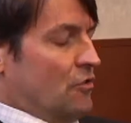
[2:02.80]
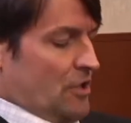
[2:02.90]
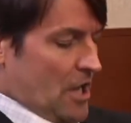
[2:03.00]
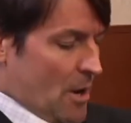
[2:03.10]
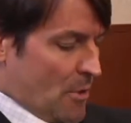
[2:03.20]
for
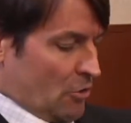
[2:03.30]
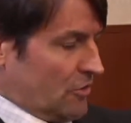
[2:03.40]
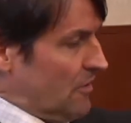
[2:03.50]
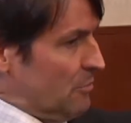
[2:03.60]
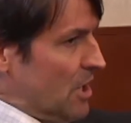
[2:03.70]
the amount
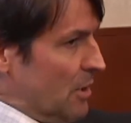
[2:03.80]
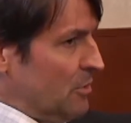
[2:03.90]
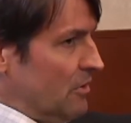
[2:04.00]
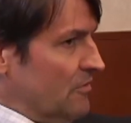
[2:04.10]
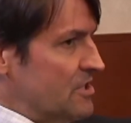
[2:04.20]
of
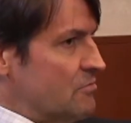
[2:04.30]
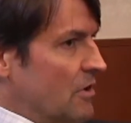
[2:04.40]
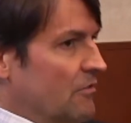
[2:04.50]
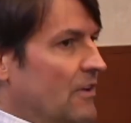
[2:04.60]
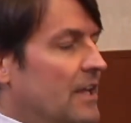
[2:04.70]
abdominal
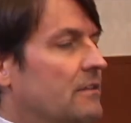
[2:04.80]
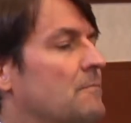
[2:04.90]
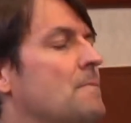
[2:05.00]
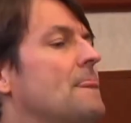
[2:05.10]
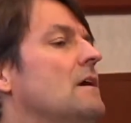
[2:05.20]
visceral fat,
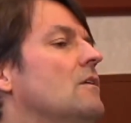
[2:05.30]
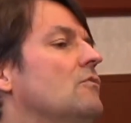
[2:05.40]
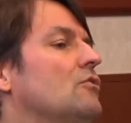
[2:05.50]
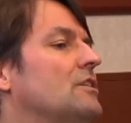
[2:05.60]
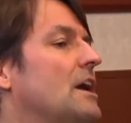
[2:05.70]

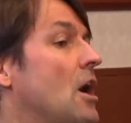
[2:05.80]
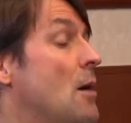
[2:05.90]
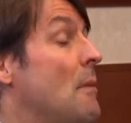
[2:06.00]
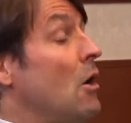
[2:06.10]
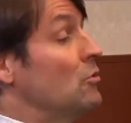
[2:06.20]
for the
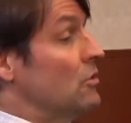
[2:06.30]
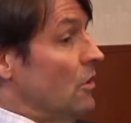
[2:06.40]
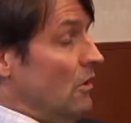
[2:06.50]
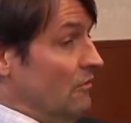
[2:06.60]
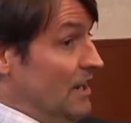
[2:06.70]
amount
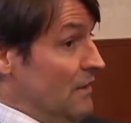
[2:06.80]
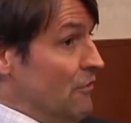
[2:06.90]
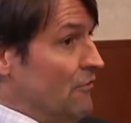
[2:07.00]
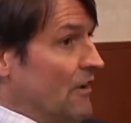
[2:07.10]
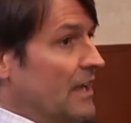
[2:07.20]
of
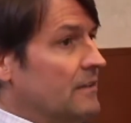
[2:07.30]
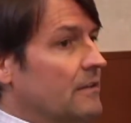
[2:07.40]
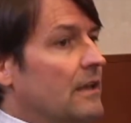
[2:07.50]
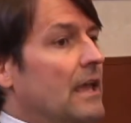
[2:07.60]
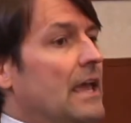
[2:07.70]
liver fat,
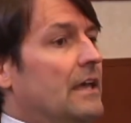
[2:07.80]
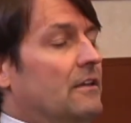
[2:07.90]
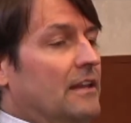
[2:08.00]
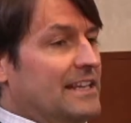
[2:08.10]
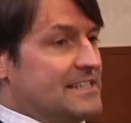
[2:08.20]
and
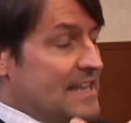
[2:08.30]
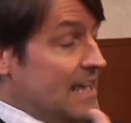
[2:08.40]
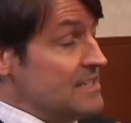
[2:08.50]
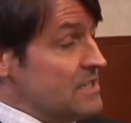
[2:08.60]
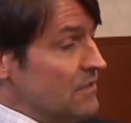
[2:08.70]
an
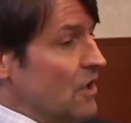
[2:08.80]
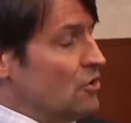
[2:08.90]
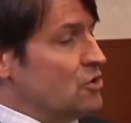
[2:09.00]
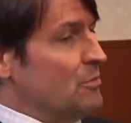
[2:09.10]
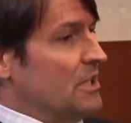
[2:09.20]
extensive
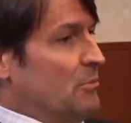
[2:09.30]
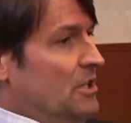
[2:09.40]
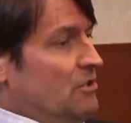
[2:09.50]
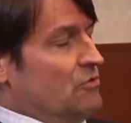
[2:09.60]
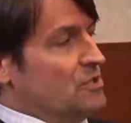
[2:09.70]

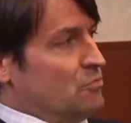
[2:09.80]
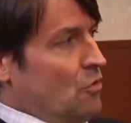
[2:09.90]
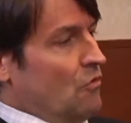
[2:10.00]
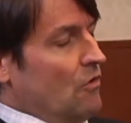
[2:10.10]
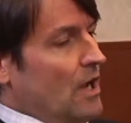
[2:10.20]
cardiometabolic risk
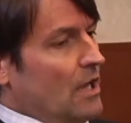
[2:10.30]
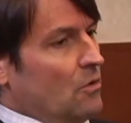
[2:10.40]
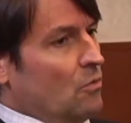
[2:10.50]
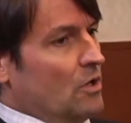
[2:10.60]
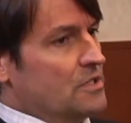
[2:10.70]

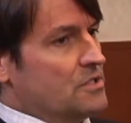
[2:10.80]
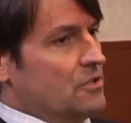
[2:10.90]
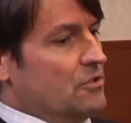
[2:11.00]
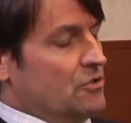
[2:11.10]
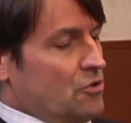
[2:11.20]
profile was
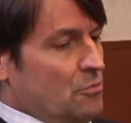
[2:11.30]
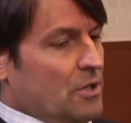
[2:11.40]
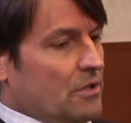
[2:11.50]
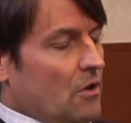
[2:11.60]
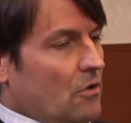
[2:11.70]

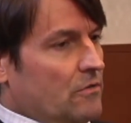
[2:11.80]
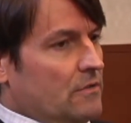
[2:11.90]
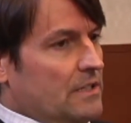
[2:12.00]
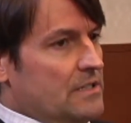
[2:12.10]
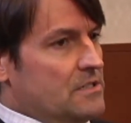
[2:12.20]
determined on
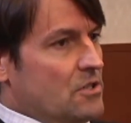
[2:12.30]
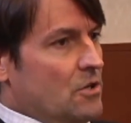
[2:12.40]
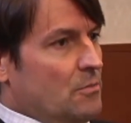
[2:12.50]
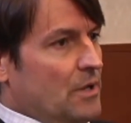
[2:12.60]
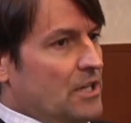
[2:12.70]
these
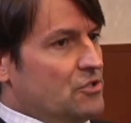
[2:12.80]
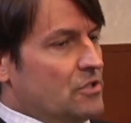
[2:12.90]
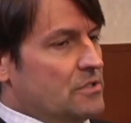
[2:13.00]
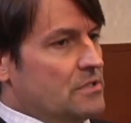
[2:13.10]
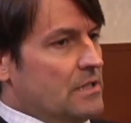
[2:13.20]

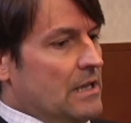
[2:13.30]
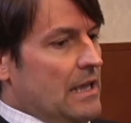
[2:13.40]
patients.